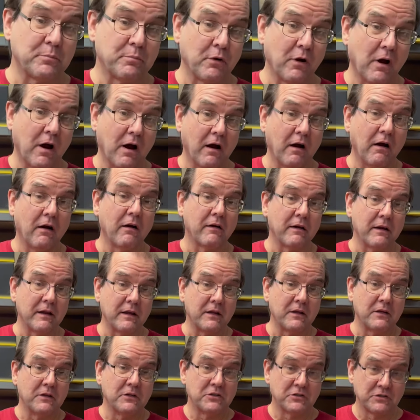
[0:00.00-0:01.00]
priority
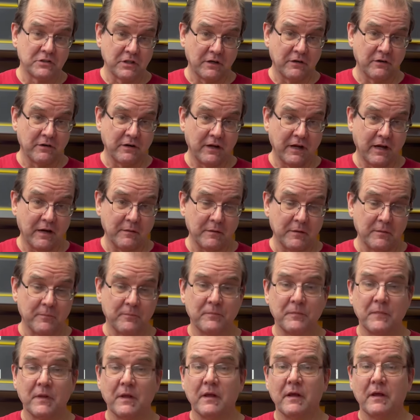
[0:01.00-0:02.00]
shutter
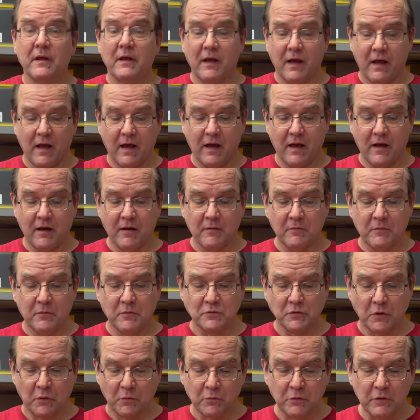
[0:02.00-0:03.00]
camera. It
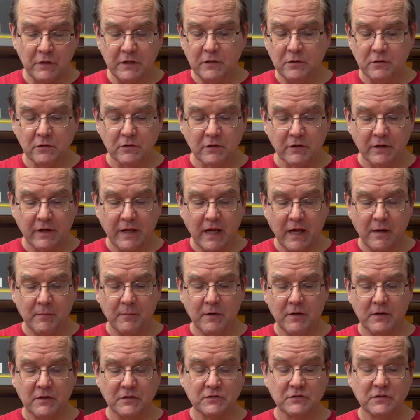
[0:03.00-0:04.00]
was a really cool little
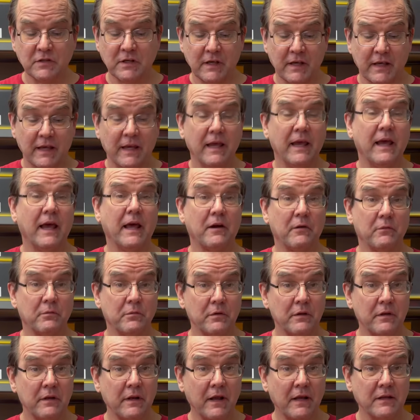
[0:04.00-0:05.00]
camera because it had a
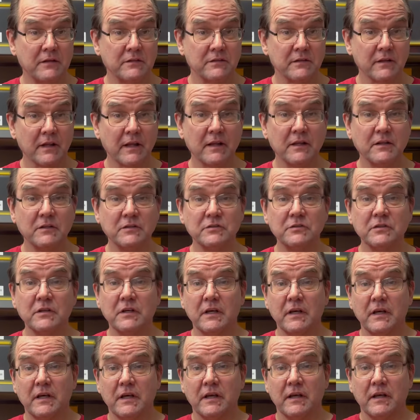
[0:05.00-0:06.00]
really nice lens.
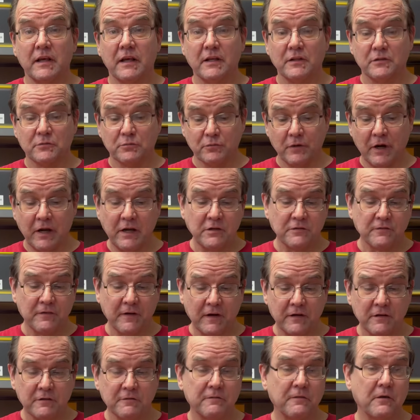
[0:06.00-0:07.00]
It's
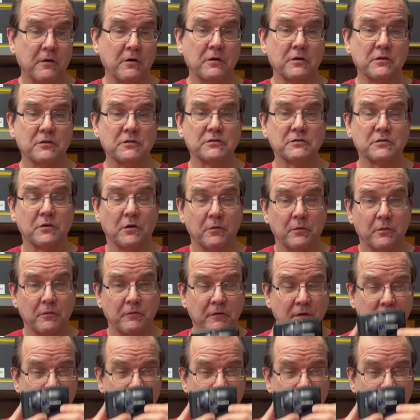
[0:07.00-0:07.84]
rangefinder focus, so if